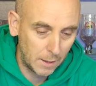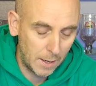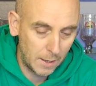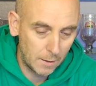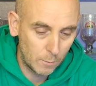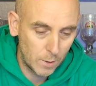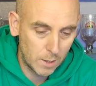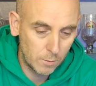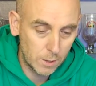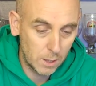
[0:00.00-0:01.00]
Uh,
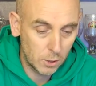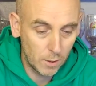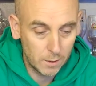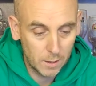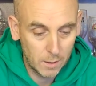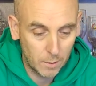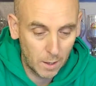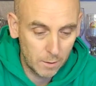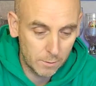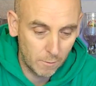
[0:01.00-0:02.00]
we use Citra, there we
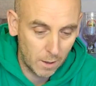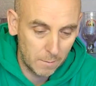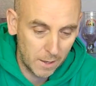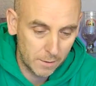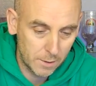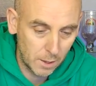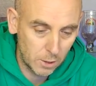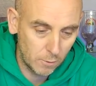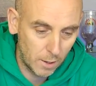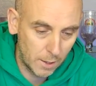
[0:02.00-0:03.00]
go, I was right about the
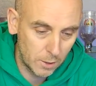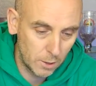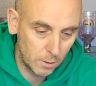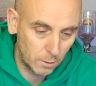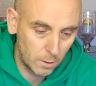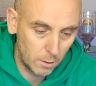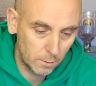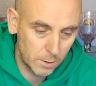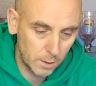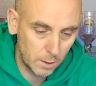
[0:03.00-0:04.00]
Citra and Chinook
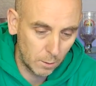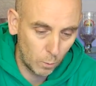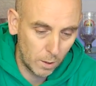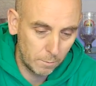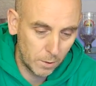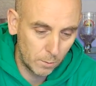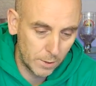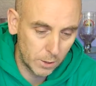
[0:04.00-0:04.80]
Cox in the whirlpool,